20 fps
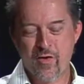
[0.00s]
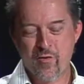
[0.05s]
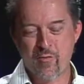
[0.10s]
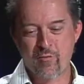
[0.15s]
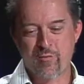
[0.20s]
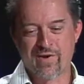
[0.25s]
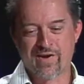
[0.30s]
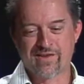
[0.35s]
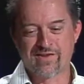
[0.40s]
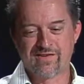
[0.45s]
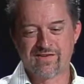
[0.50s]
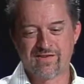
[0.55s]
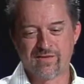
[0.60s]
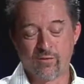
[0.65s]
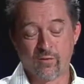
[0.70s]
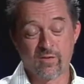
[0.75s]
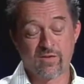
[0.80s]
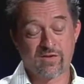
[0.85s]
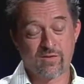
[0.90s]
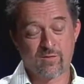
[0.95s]
But
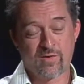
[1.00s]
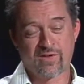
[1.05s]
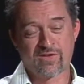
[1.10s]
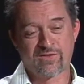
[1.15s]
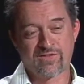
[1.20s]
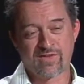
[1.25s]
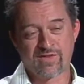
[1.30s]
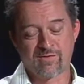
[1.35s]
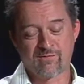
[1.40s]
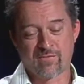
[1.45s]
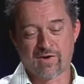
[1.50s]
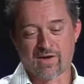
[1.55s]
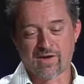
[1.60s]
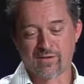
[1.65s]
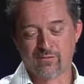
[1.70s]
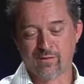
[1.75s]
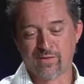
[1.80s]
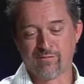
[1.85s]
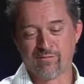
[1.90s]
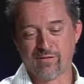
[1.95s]
the really well-done
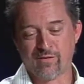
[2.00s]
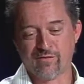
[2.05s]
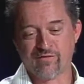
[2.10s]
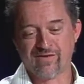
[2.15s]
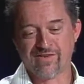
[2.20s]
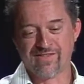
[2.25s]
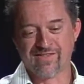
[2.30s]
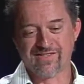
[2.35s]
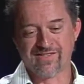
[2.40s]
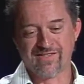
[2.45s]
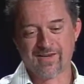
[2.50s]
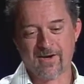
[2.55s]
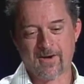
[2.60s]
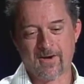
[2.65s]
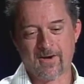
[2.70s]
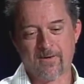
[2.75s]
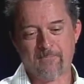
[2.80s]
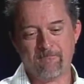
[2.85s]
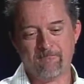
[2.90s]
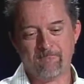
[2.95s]
Bollywood movies,
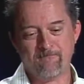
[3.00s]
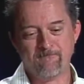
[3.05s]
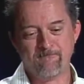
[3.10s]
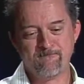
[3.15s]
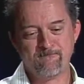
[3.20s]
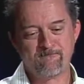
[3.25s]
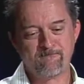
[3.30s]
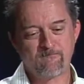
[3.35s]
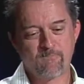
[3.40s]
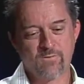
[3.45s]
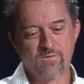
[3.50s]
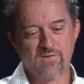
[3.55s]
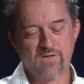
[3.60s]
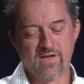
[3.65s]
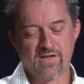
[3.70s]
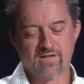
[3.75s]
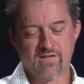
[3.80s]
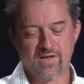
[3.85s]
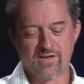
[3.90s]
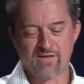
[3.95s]

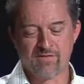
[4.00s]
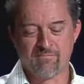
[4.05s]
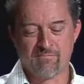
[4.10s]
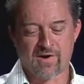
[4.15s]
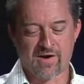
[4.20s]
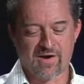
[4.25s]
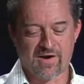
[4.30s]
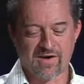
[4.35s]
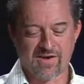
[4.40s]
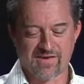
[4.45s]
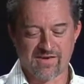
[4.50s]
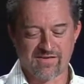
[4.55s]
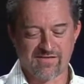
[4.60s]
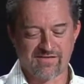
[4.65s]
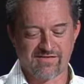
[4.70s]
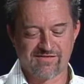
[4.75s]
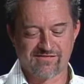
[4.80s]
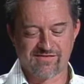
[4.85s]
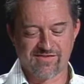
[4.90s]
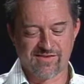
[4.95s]
they
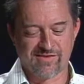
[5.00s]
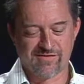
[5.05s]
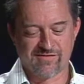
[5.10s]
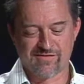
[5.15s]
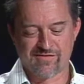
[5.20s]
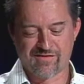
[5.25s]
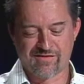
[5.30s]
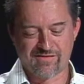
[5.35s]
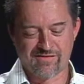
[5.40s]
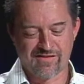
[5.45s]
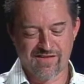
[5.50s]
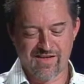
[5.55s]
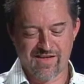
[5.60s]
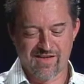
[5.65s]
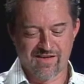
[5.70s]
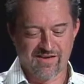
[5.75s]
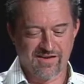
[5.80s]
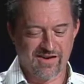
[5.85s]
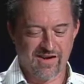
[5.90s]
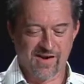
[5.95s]
combine, you know,
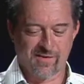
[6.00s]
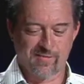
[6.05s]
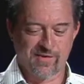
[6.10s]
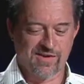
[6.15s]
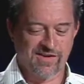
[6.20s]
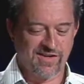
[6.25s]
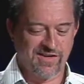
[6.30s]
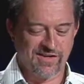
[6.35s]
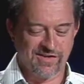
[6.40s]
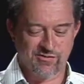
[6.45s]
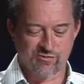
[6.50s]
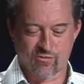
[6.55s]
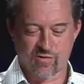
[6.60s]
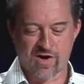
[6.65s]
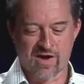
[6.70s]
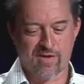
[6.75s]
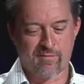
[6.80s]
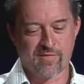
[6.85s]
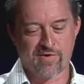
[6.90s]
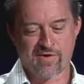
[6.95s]
comedy,
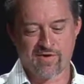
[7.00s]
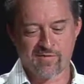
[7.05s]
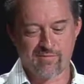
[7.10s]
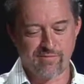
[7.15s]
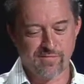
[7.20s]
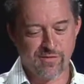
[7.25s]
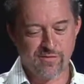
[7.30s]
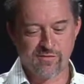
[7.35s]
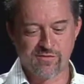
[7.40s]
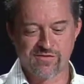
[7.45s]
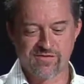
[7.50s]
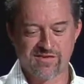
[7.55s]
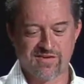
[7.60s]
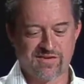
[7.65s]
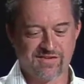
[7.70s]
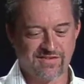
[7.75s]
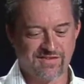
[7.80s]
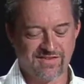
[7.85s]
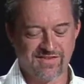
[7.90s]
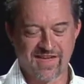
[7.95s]
drama,
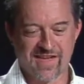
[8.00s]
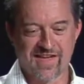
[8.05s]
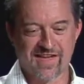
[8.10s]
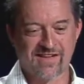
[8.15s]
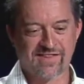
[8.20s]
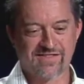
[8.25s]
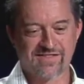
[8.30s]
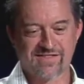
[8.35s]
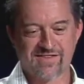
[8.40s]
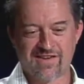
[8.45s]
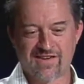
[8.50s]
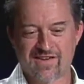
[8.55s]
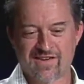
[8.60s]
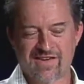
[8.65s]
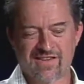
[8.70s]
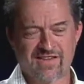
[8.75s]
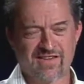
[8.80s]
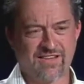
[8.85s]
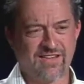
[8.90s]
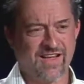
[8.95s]
music, dance,
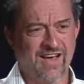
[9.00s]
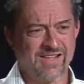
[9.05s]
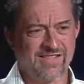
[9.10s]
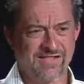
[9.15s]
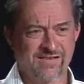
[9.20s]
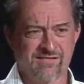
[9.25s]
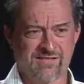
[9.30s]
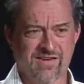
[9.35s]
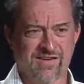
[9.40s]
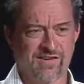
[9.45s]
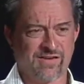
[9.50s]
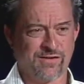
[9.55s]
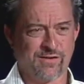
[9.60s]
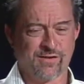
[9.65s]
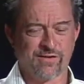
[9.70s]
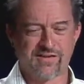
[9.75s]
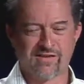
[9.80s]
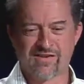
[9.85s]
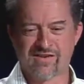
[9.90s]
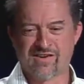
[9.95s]
lots of
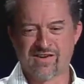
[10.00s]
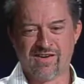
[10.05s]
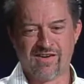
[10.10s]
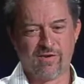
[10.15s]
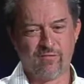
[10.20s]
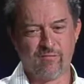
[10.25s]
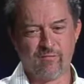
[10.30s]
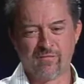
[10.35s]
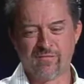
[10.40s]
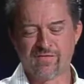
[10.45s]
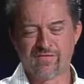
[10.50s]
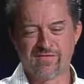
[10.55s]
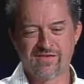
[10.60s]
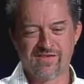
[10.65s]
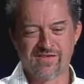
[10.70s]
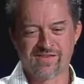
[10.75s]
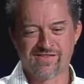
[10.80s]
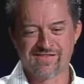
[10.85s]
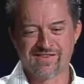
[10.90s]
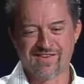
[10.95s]
color,
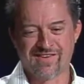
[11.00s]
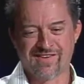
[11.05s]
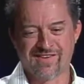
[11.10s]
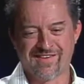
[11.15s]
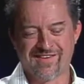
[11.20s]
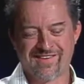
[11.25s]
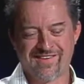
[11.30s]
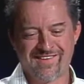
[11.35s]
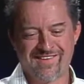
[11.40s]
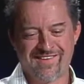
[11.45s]
just a